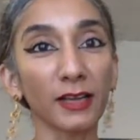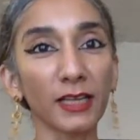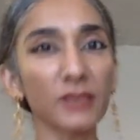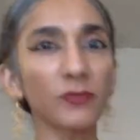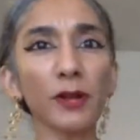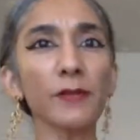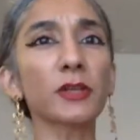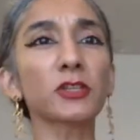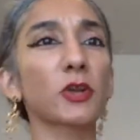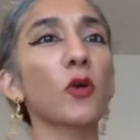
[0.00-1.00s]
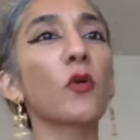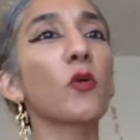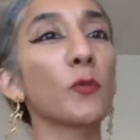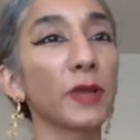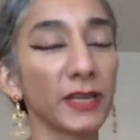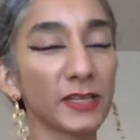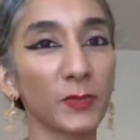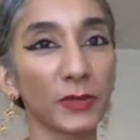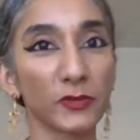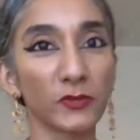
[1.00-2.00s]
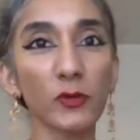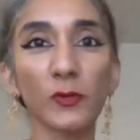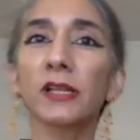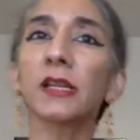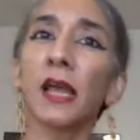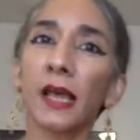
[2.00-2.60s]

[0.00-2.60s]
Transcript: He's very much at home in his mother's room, and